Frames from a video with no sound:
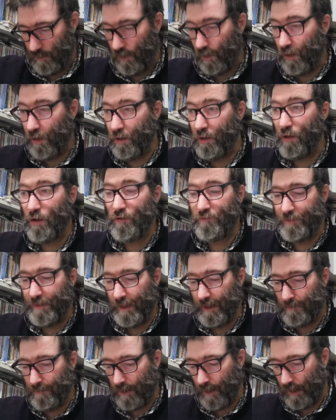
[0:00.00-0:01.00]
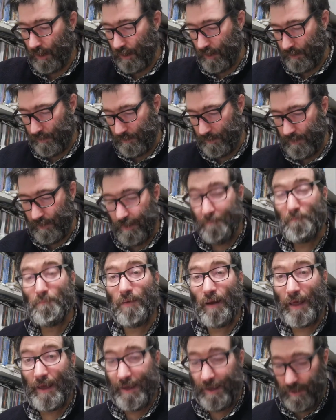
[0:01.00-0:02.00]
All of them are
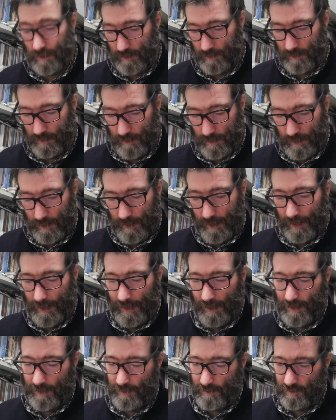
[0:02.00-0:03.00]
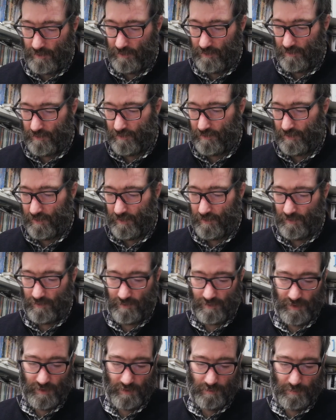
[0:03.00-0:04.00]
blank, and she
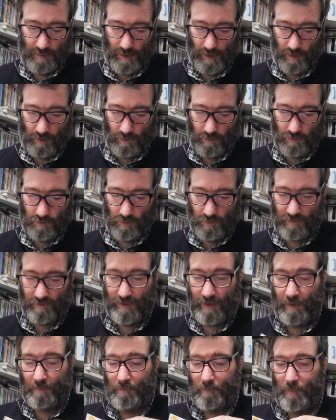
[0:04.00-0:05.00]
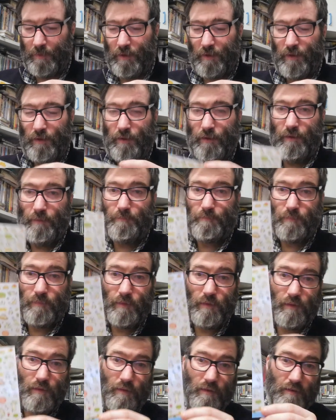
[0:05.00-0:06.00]
sent me also some
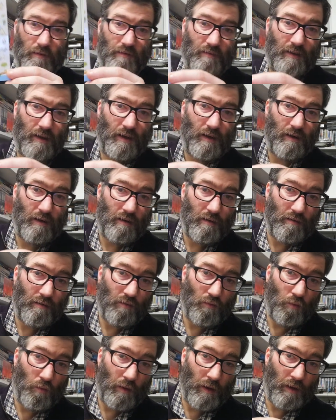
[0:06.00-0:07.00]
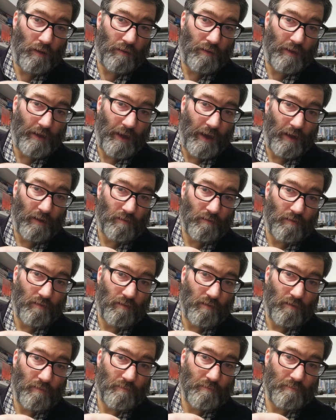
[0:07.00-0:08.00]
stickers with
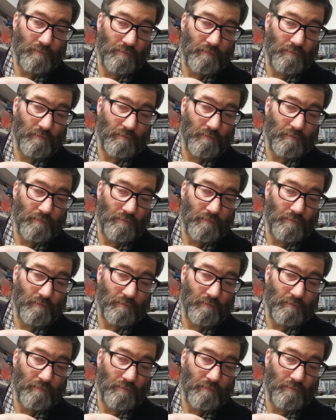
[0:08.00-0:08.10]
cats,